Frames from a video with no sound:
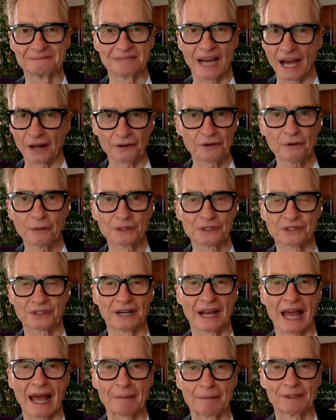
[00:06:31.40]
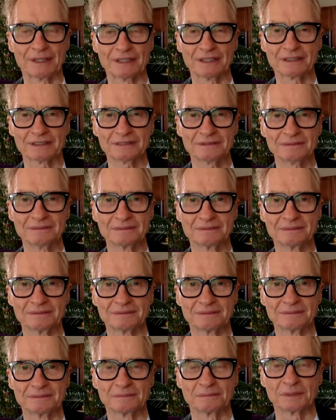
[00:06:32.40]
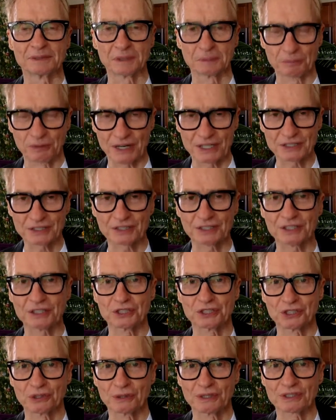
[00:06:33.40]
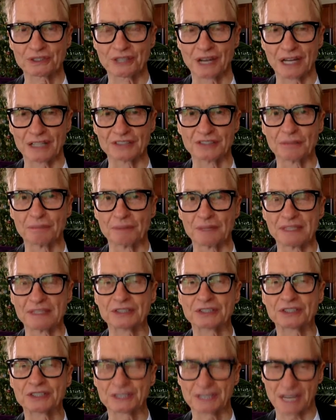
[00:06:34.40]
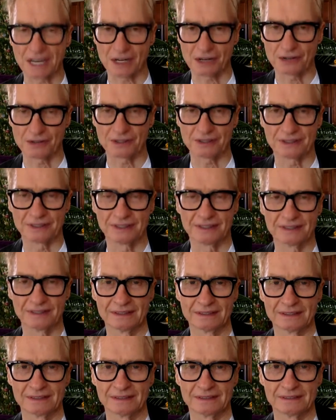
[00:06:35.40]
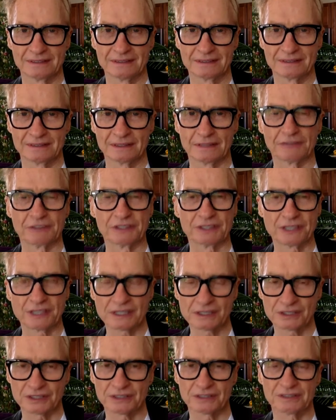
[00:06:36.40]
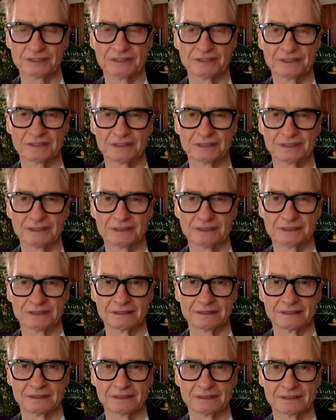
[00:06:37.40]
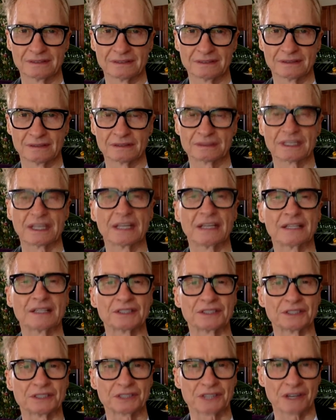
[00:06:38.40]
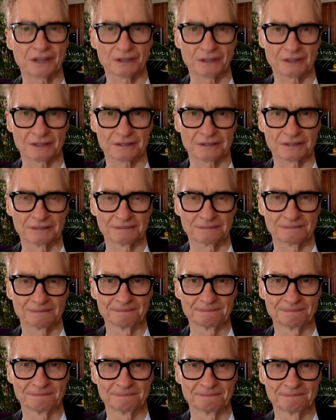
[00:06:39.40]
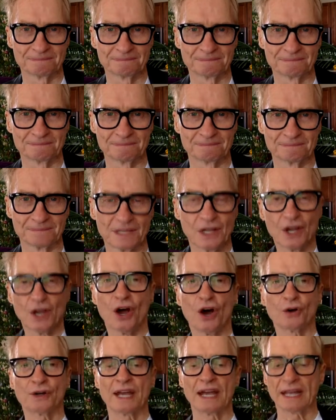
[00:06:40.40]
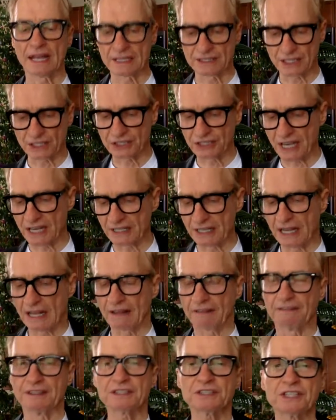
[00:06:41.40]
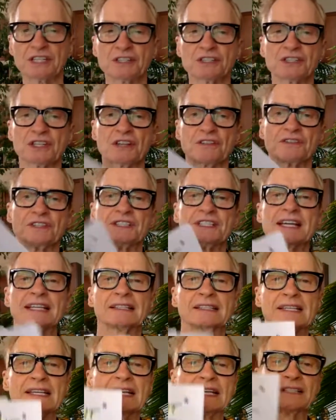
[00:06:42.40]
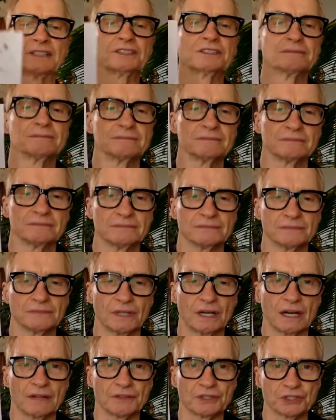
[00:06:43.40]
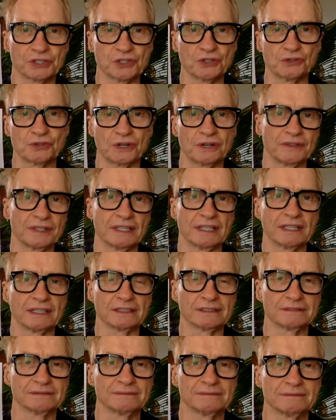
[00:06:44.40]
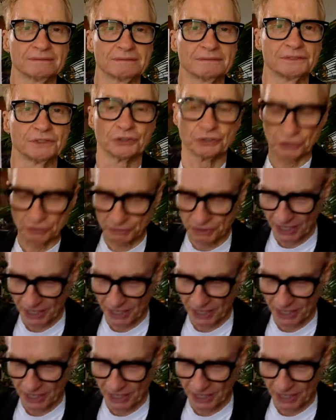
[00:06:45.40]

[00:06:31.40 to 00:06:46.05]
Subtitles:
I don't know what's going to happen here, but the president is showing signs of being scared. If he's innocent, what the hell is he scared of? Okay, as I said, this is the Daily Hit on the Scoot on the Air YouTube